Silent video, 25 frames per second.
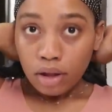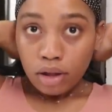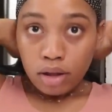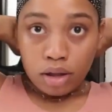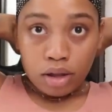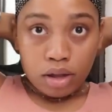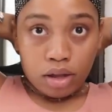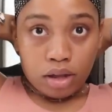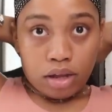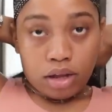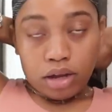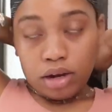
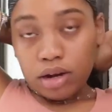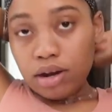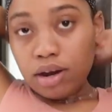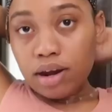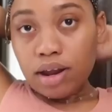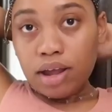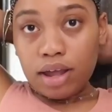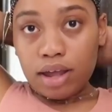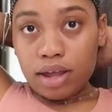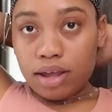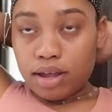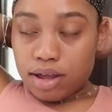Good
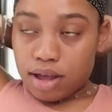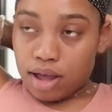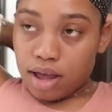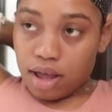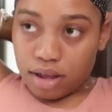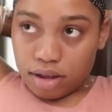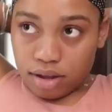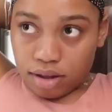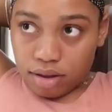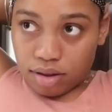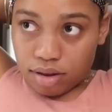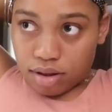night,
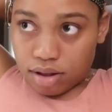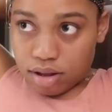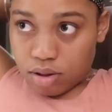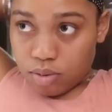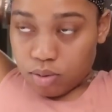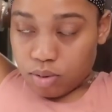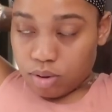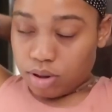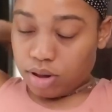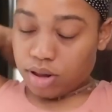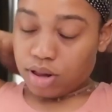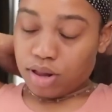guys. I
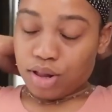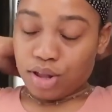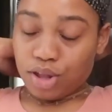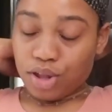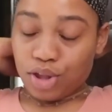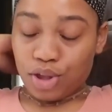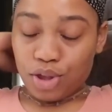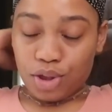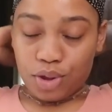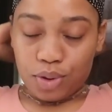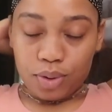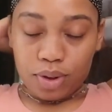will see
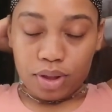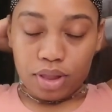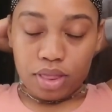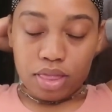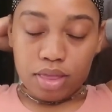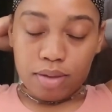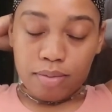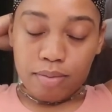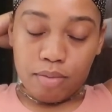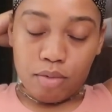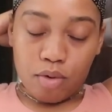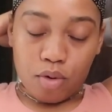you in
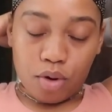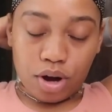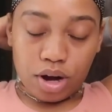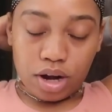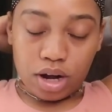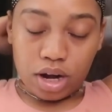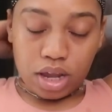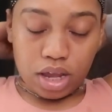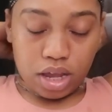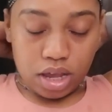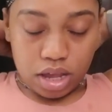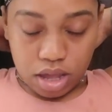the
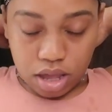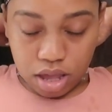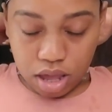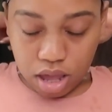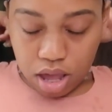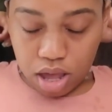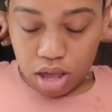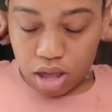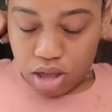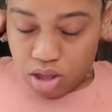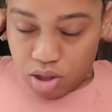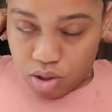morning.
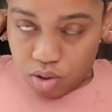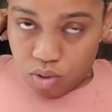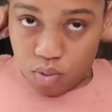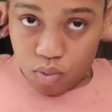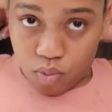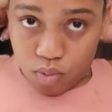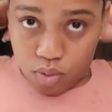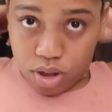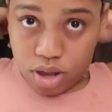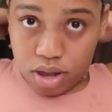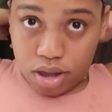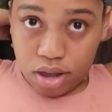
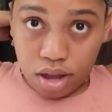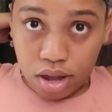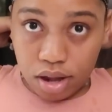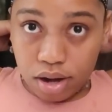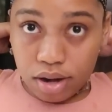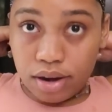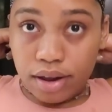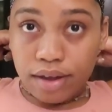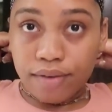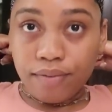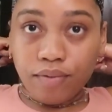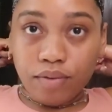We
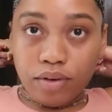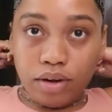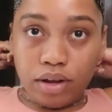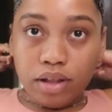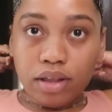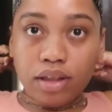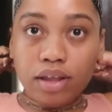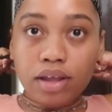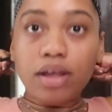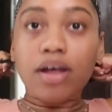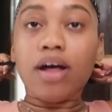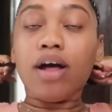
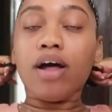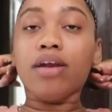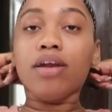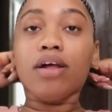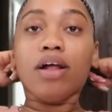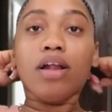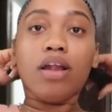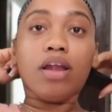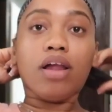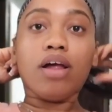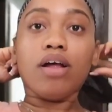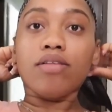definitely got a
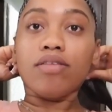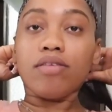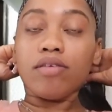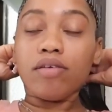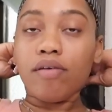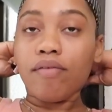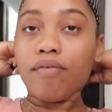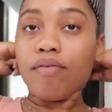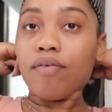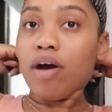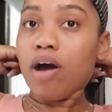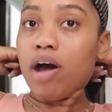lot
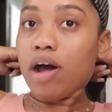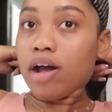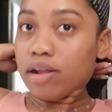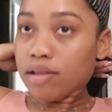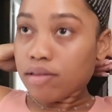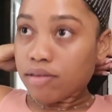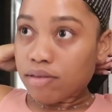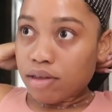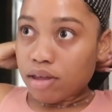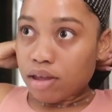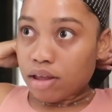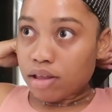of
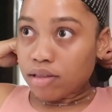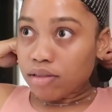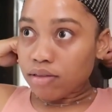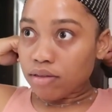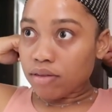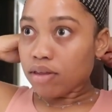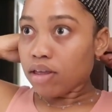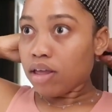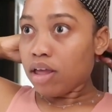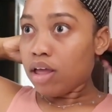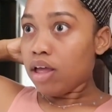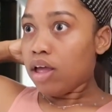
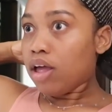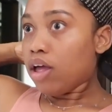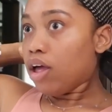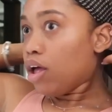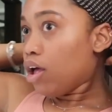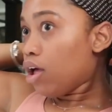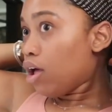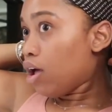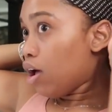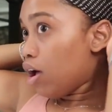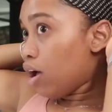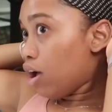content.
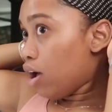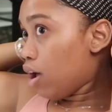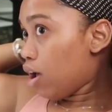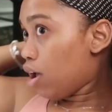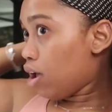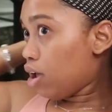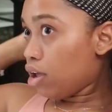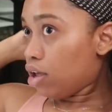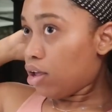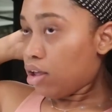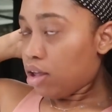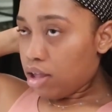
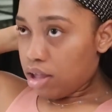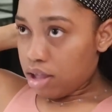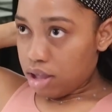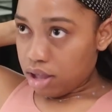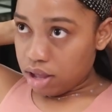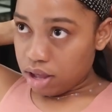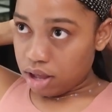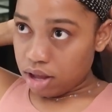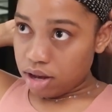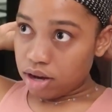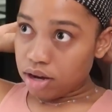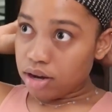I
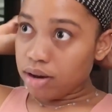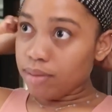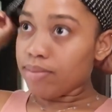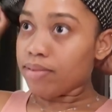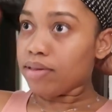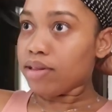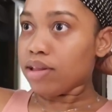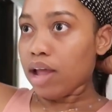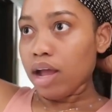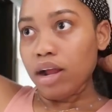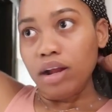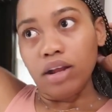ended up
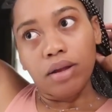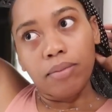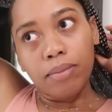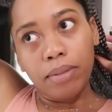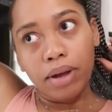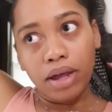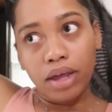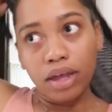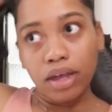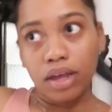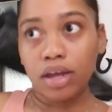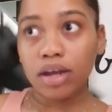styling
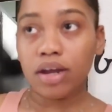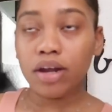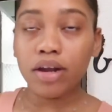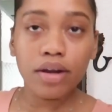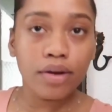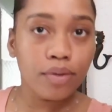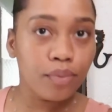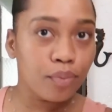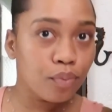my hair.